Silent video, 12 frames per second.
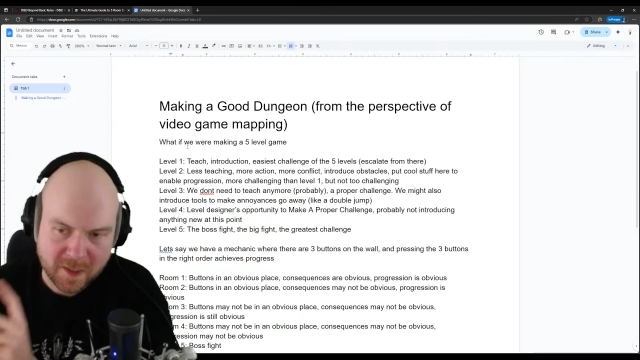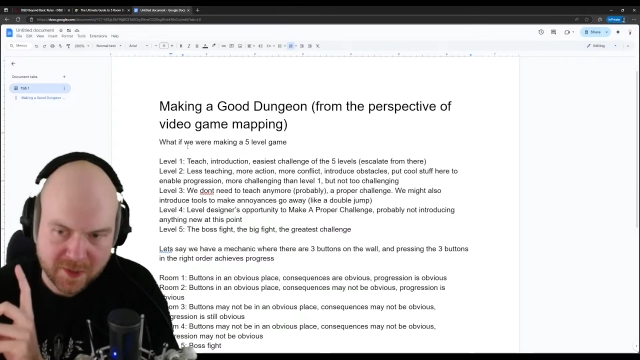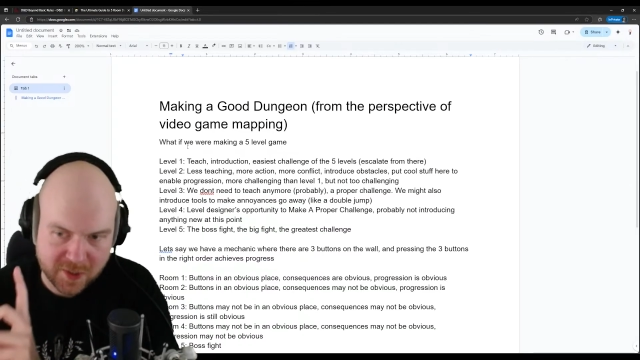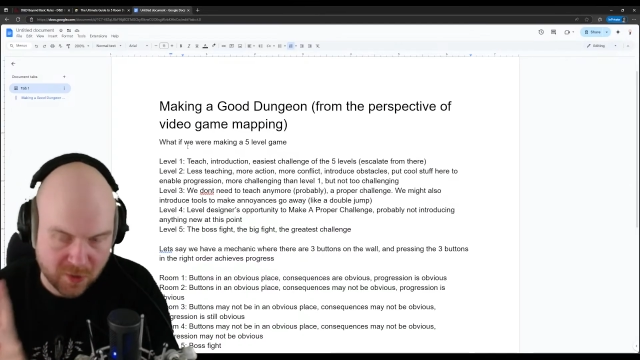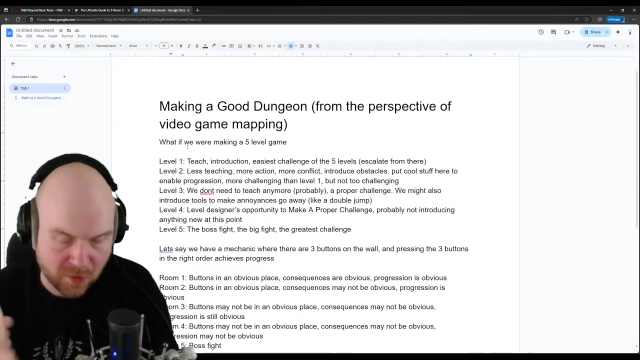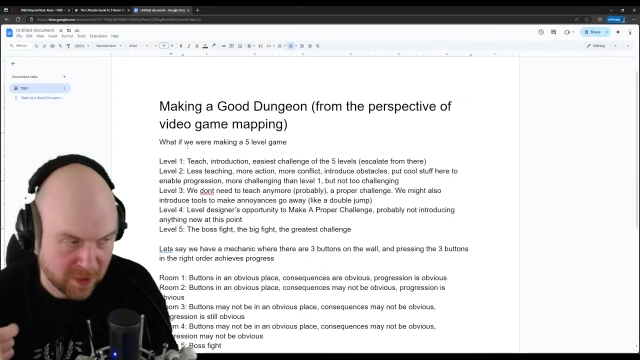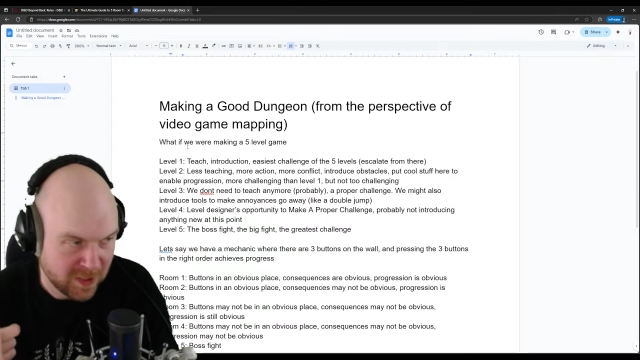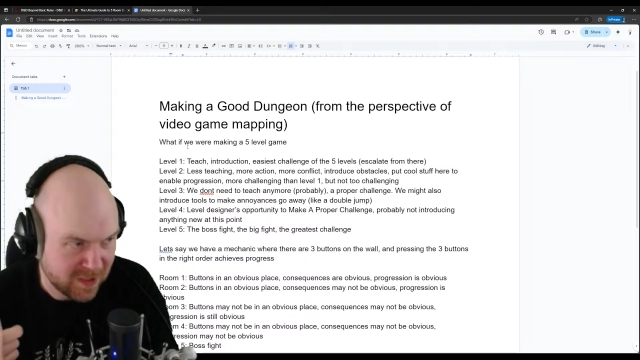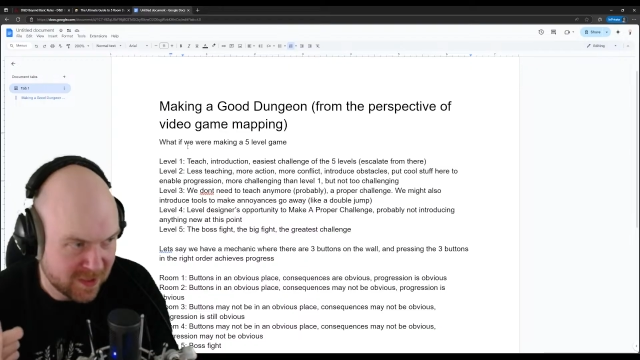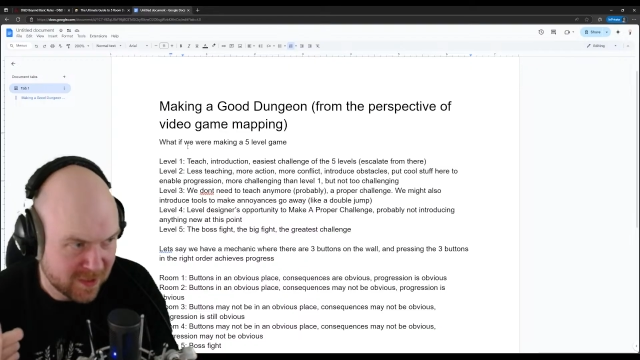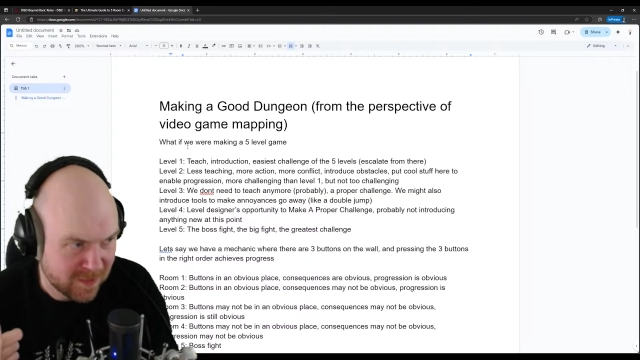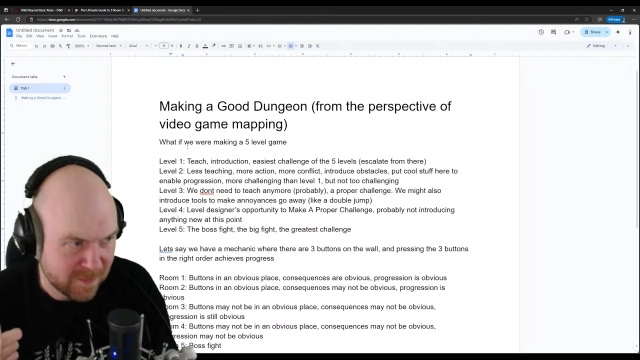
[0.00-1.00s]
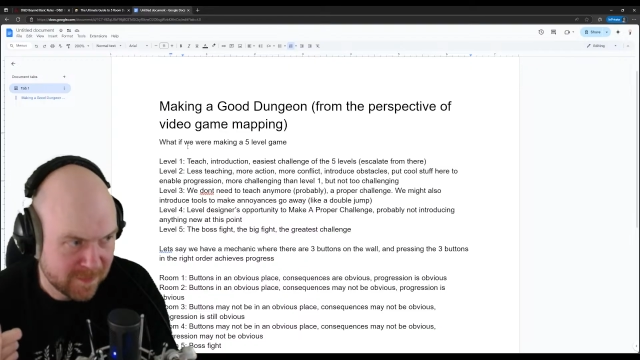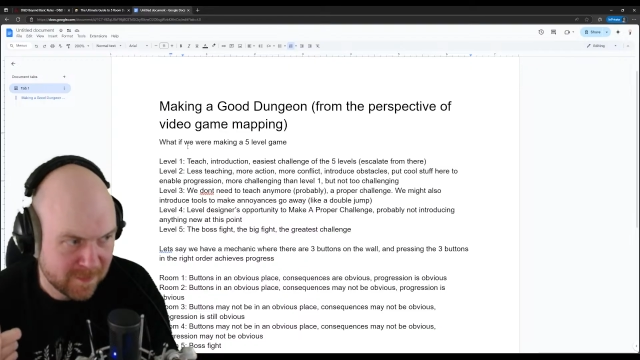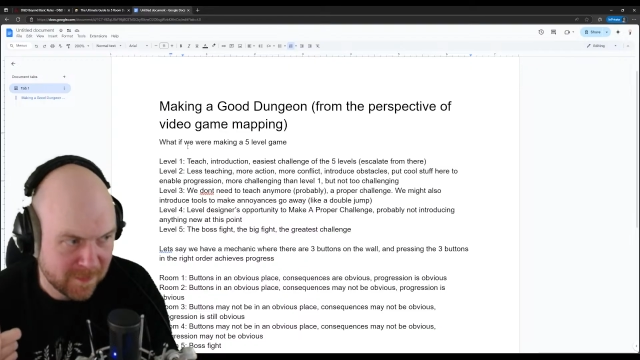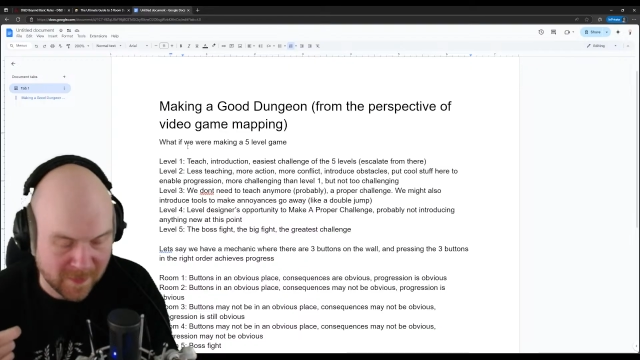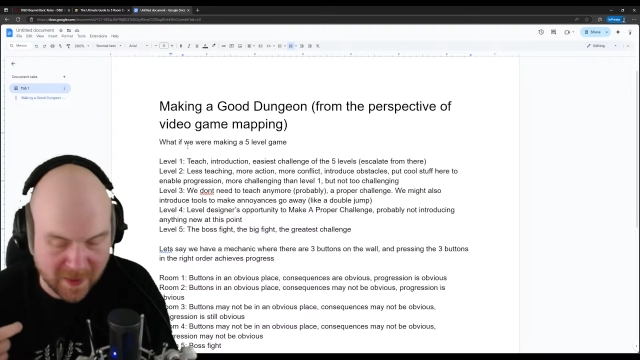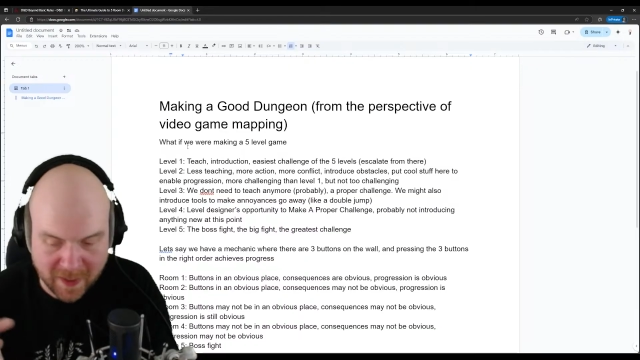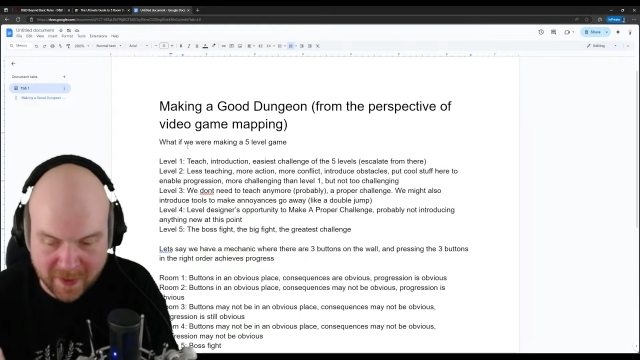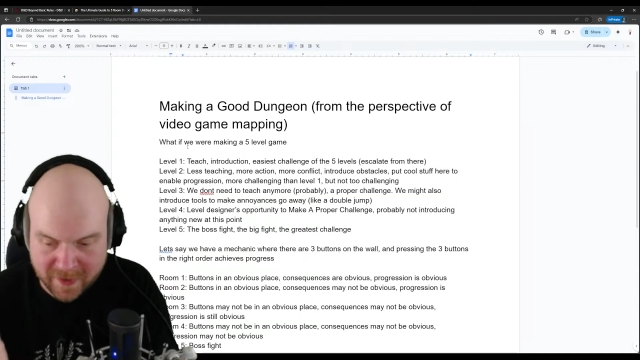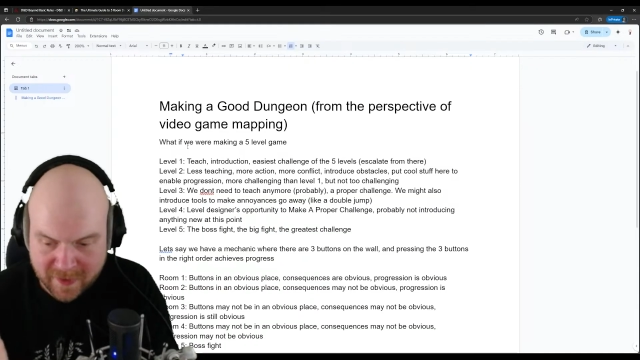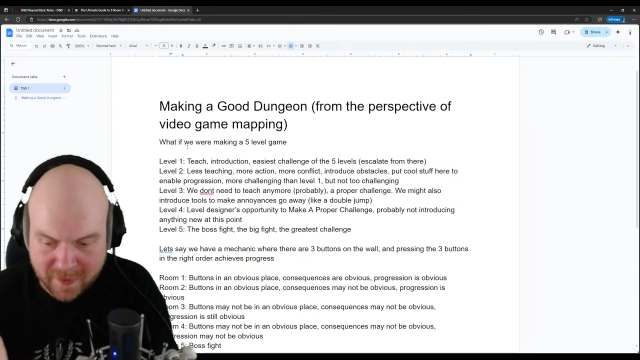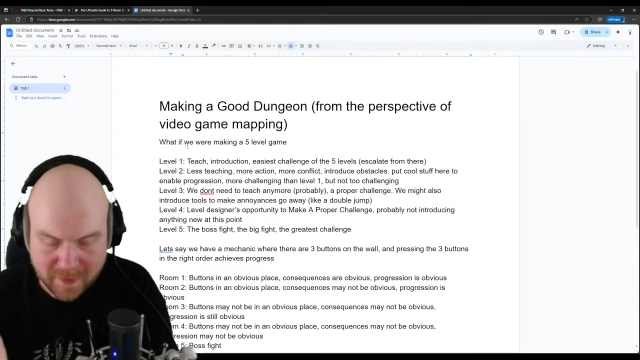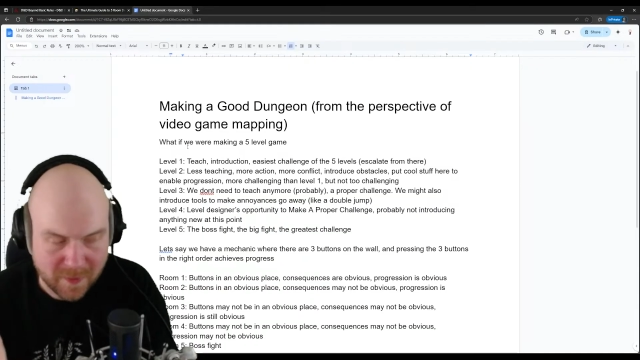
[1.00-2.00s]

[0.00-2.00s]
stories, than